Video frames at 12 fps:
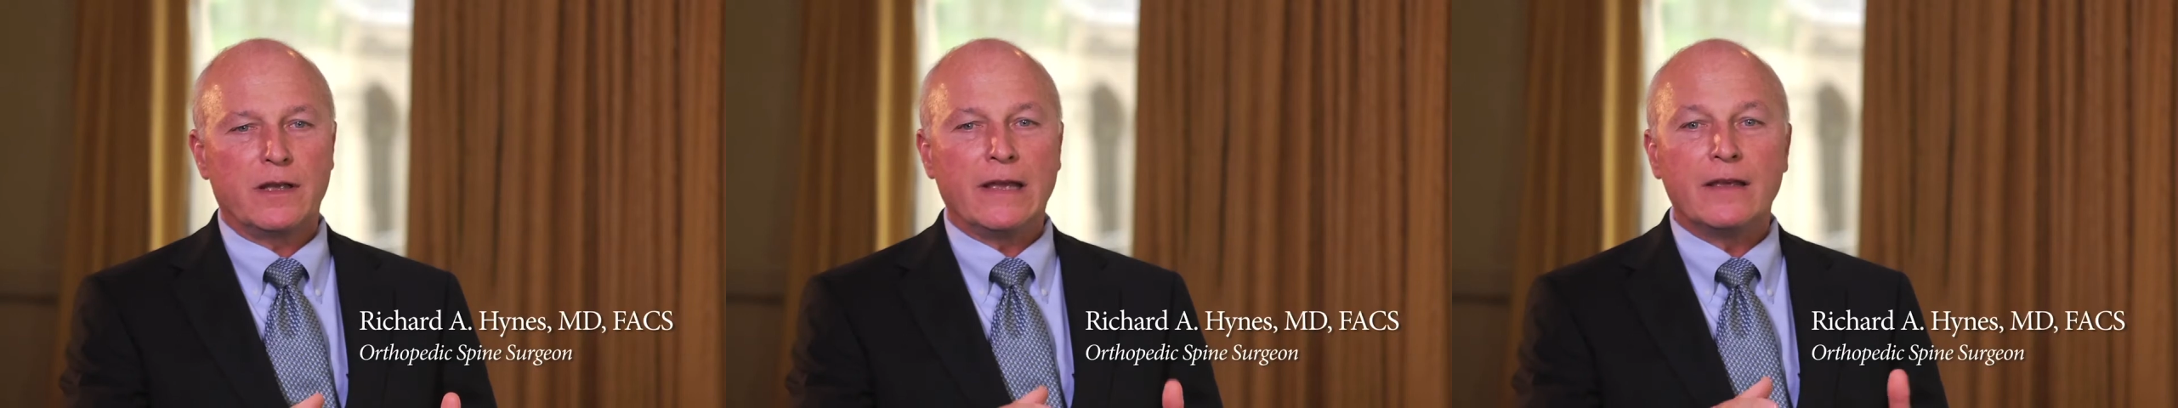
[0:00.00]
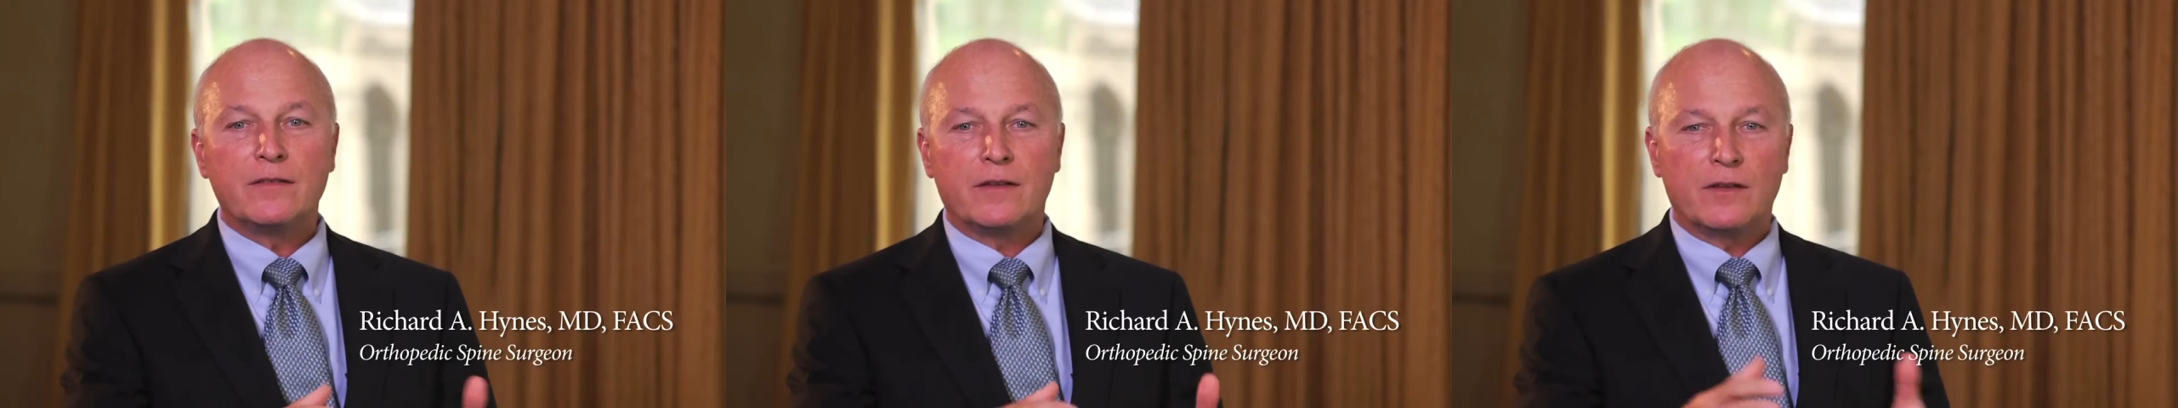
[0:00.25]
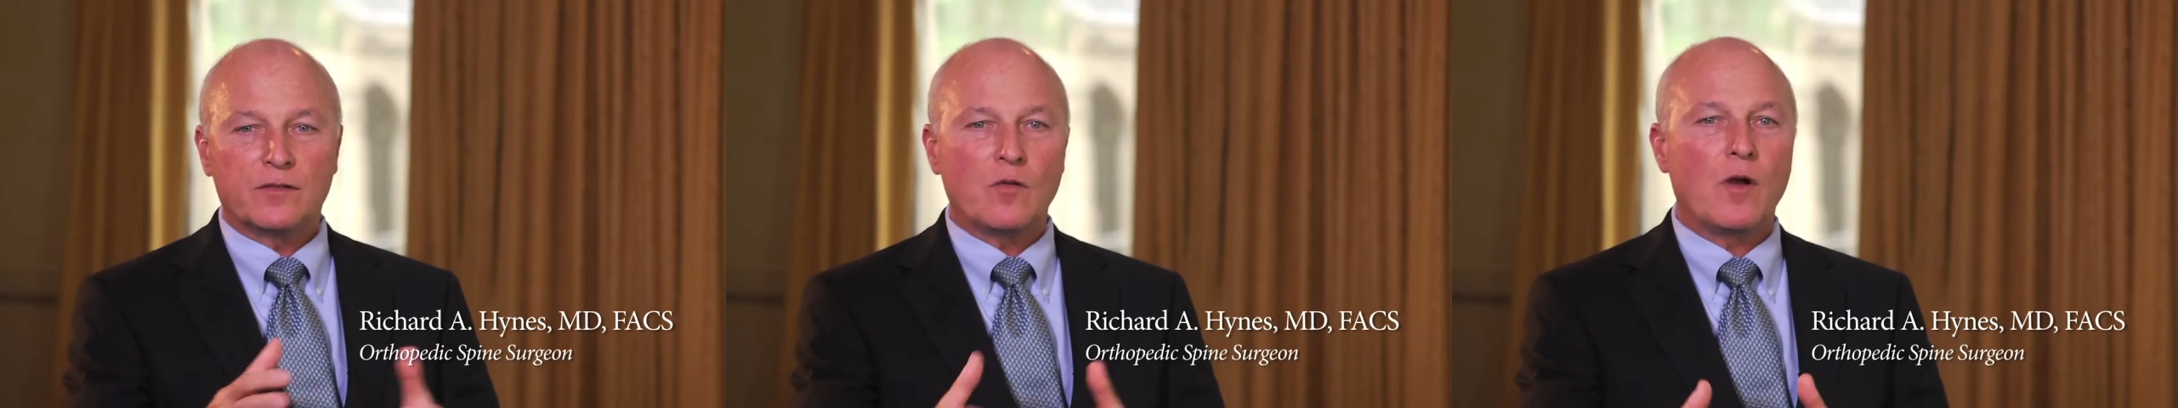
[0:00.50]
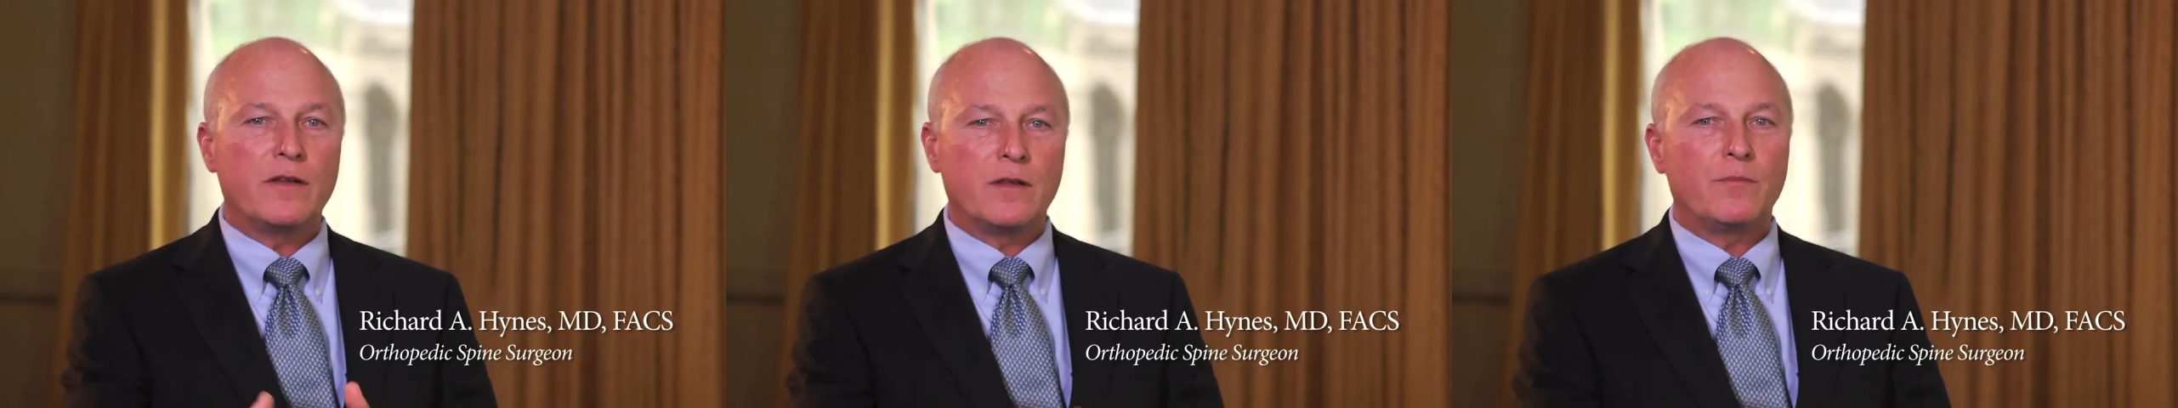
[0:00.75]
is and is
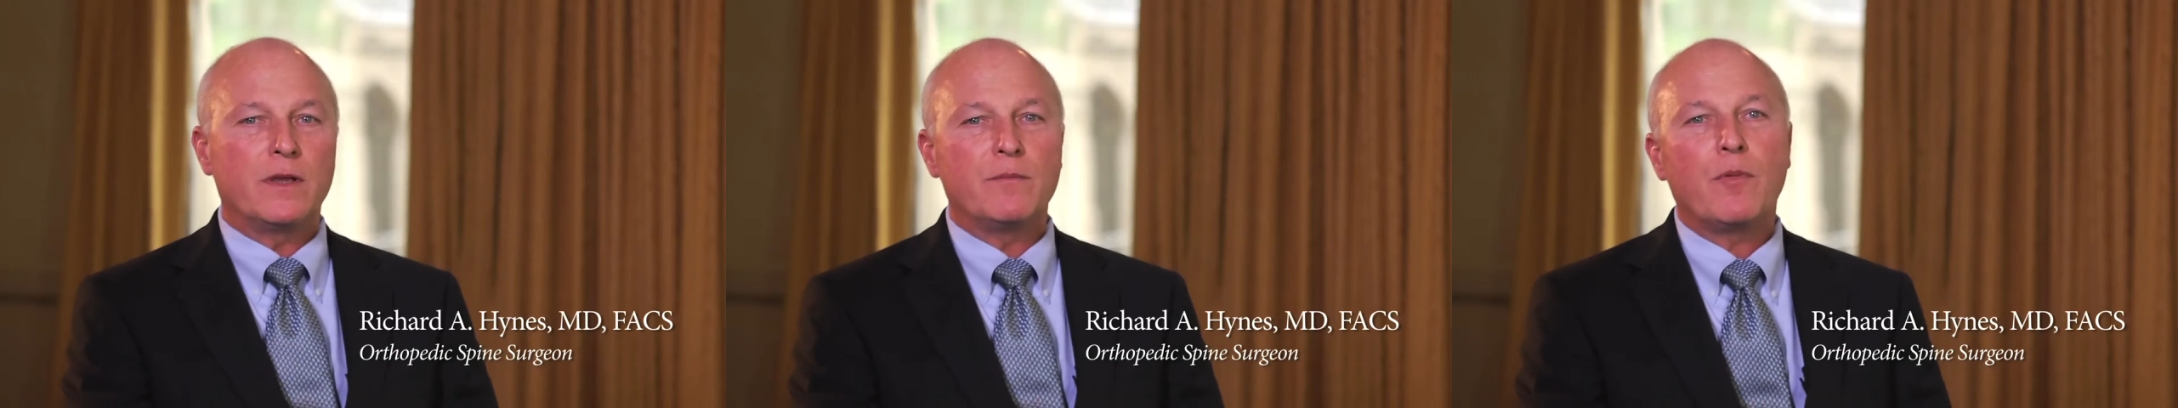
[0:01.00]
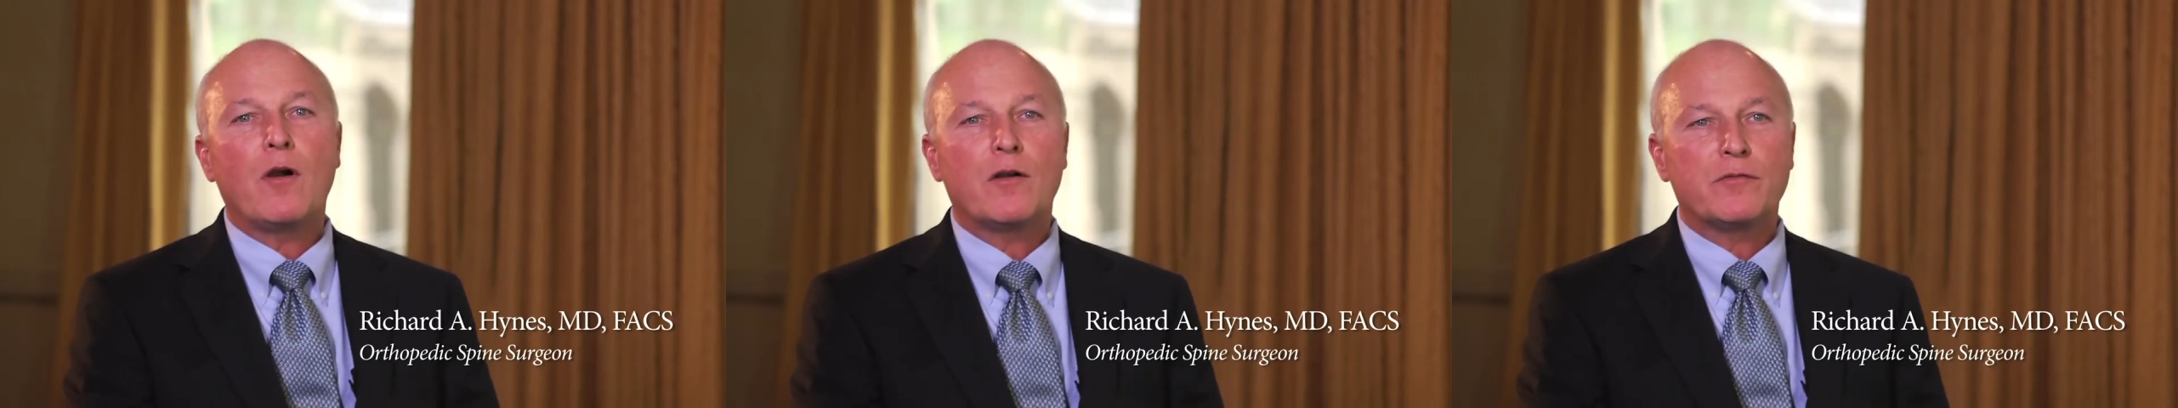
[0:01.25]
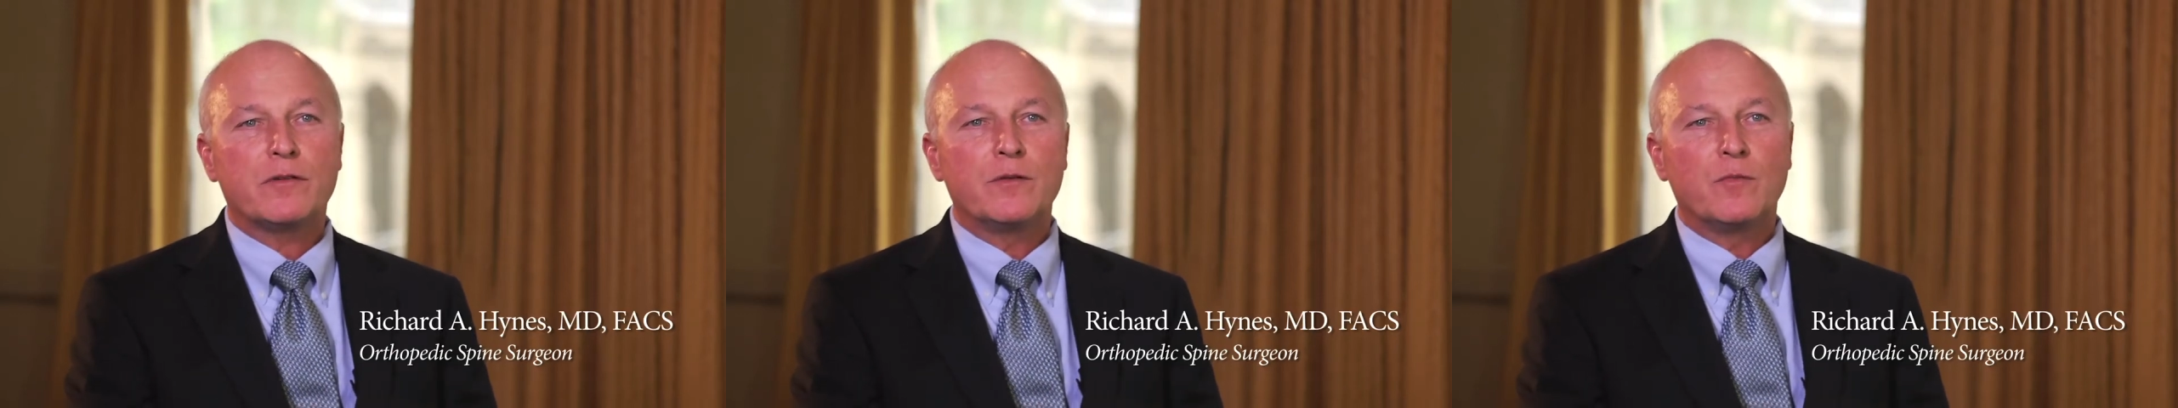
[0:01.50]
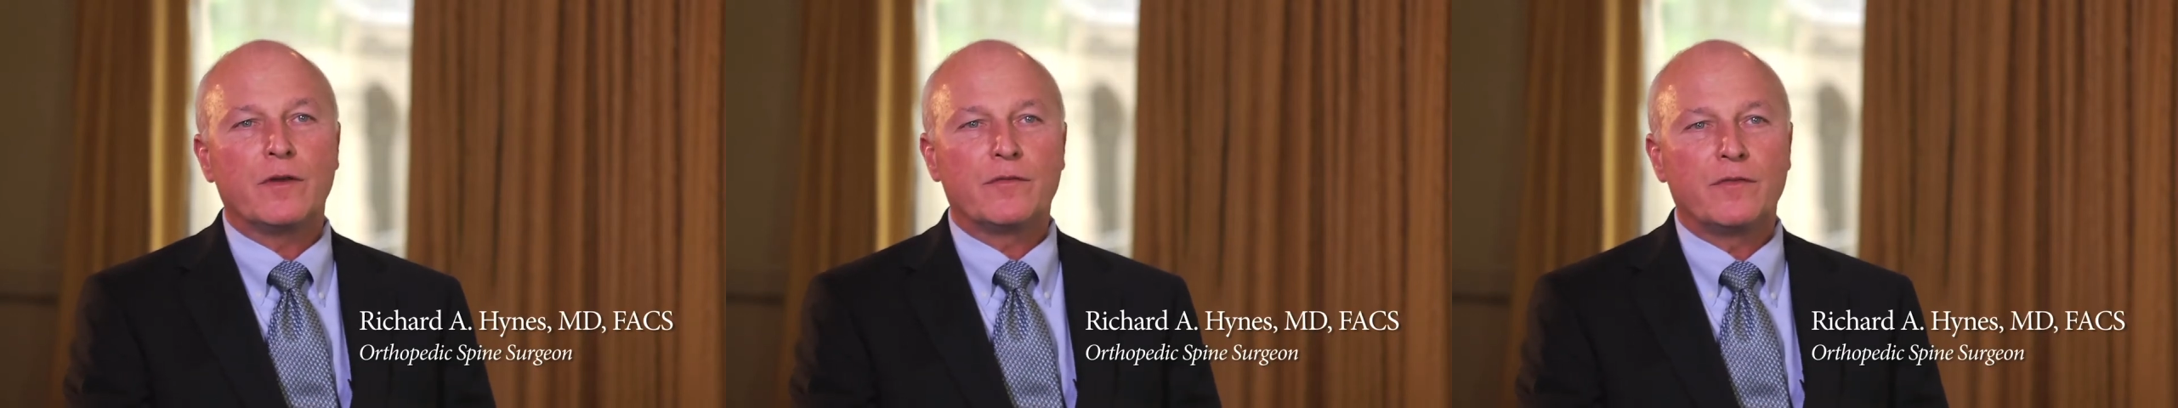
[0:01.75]
going to be
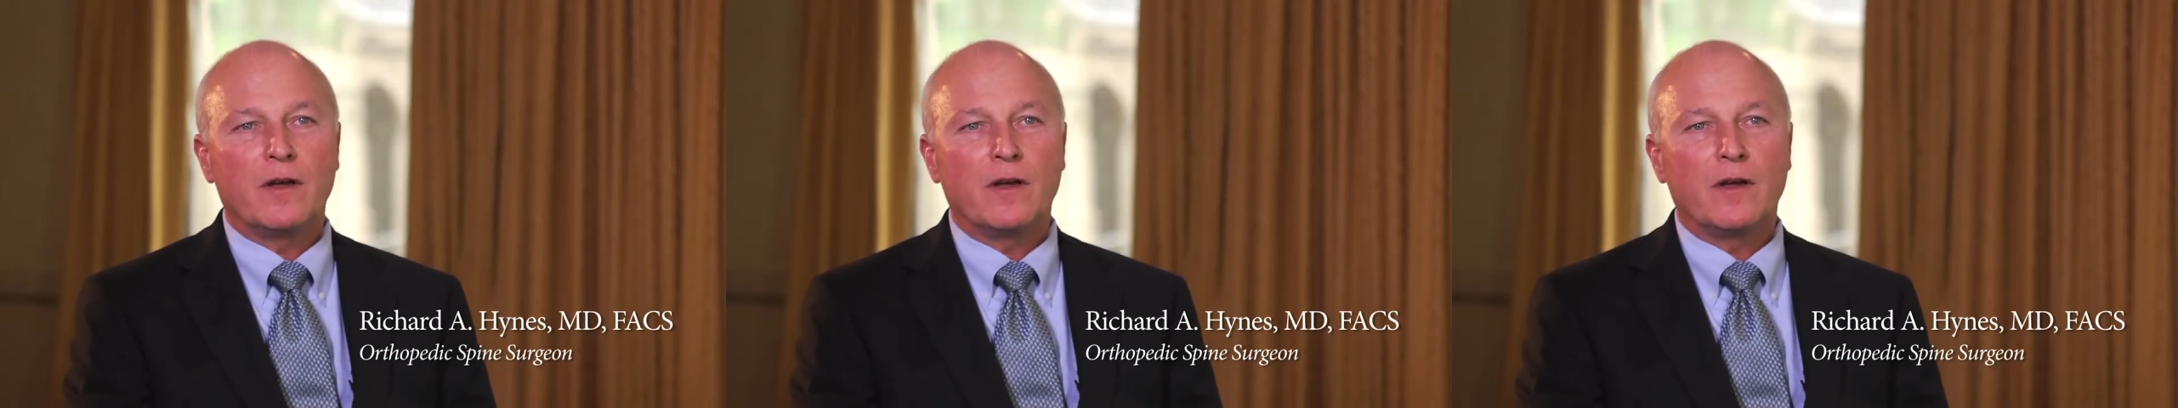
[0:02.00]
partnering with